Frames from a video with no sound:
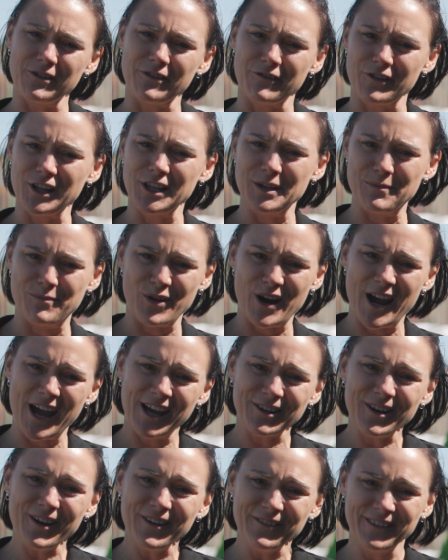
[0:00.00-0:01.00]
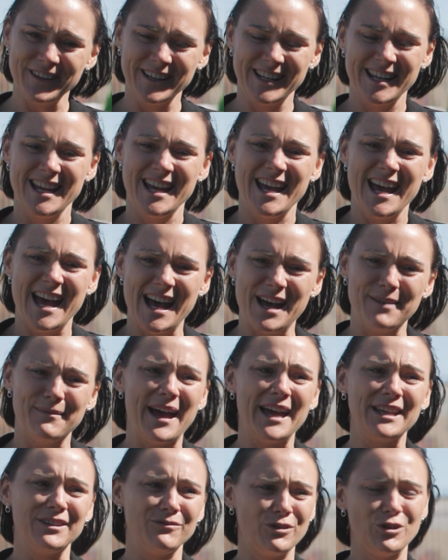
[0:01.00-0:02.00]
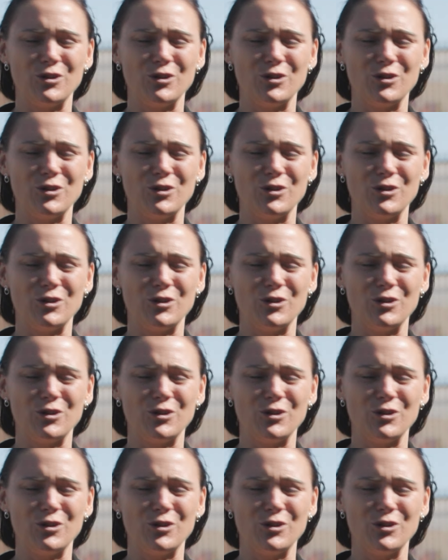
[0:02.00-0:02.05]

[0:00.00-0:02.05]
we're really proud of. Um, and